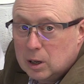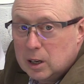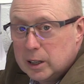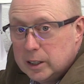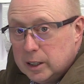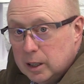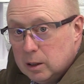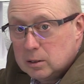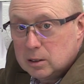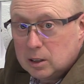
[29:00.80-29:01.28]

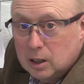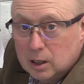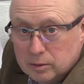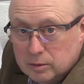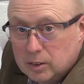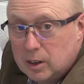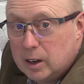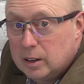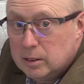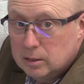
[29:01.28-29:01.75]
I use and I
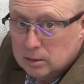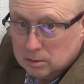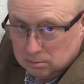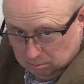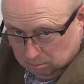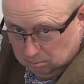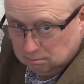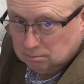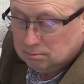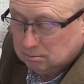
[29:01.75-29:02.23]
find
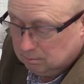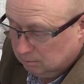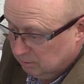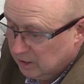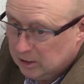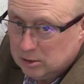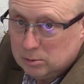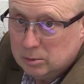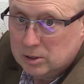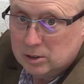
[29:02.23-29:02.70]

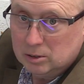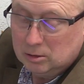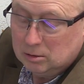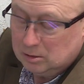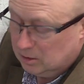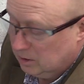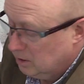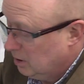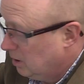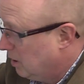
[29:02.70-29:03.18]
this result.